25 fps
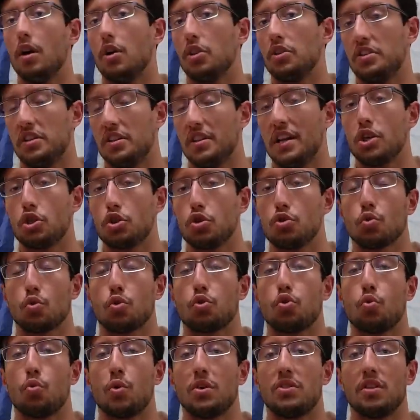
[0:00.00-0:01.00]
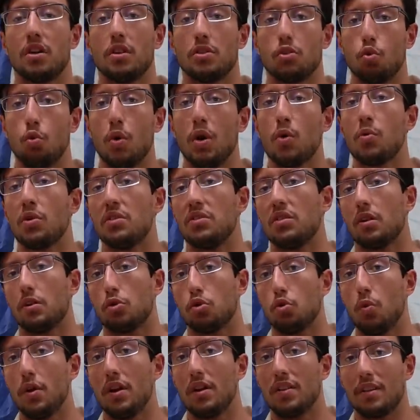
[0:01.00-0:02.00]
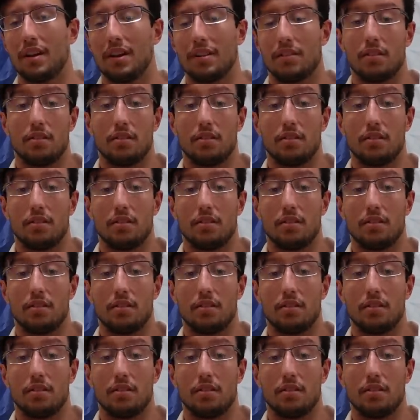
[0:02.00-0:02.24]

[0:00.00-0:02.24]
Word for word: Teenagers don't know what they're doing when they're doing that.